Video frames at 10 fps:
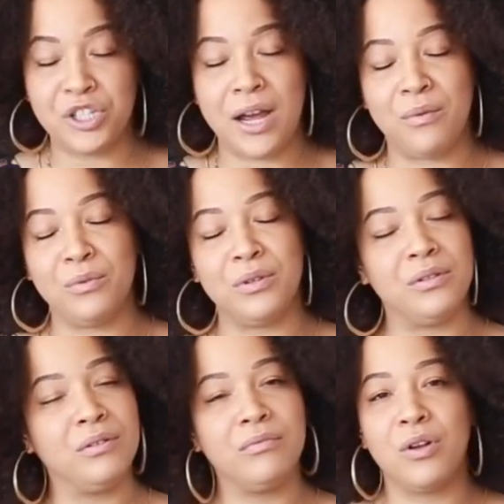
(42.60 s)
I
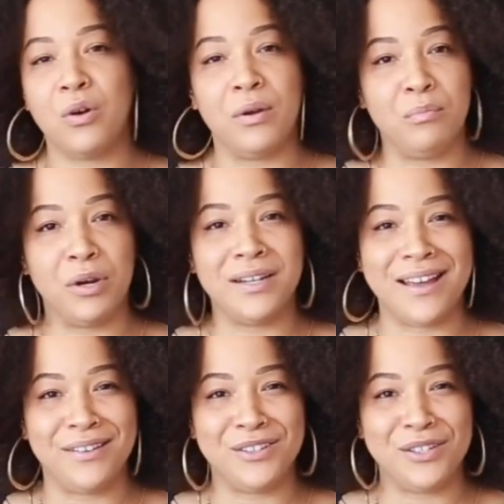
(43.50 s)
will go and break
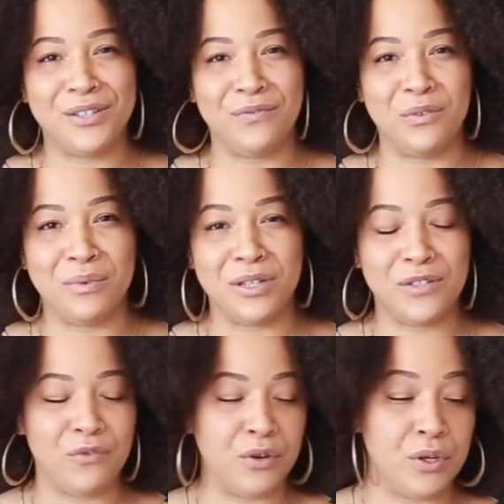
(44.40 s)
down in just a few minutes
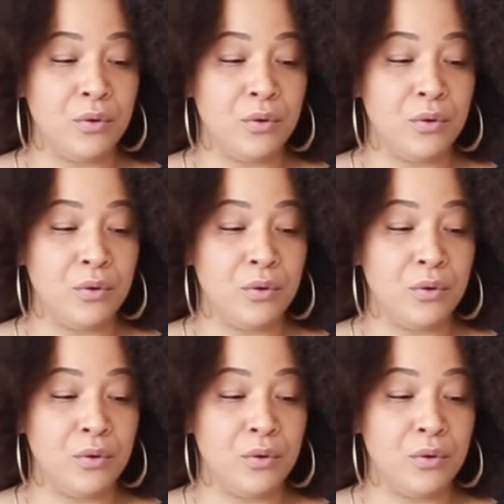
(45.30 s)
for you.